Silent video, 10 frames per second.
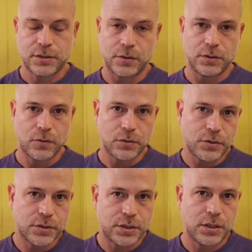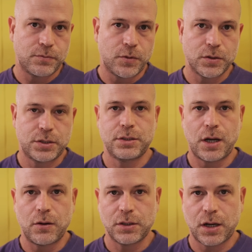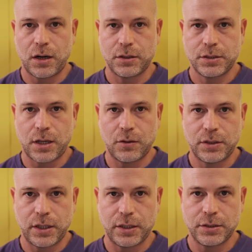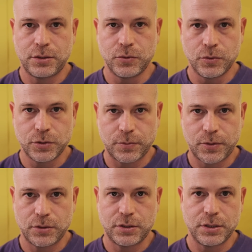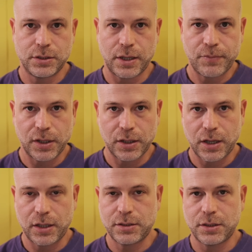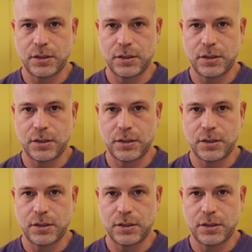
So the good news is that most sound cards nowadays do support these sampling rates,